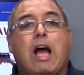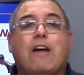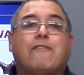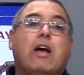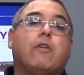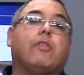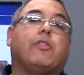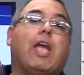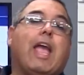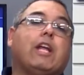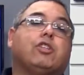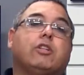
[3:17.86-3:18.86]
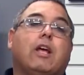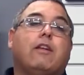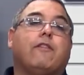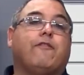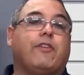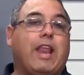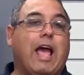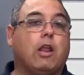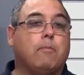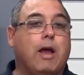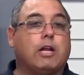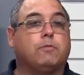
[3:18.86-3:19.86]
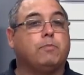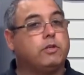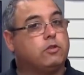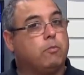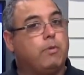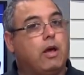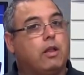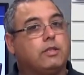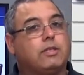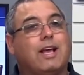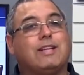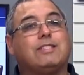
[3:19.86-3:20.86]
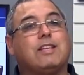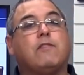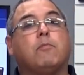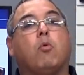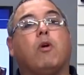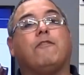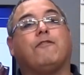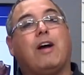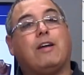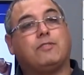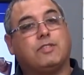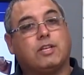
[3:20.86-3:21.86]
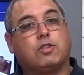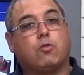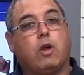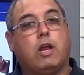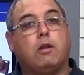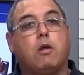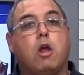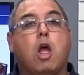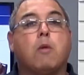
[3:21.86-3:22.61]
I found that the H&N Finale Match pistol pellets at 7.56 grain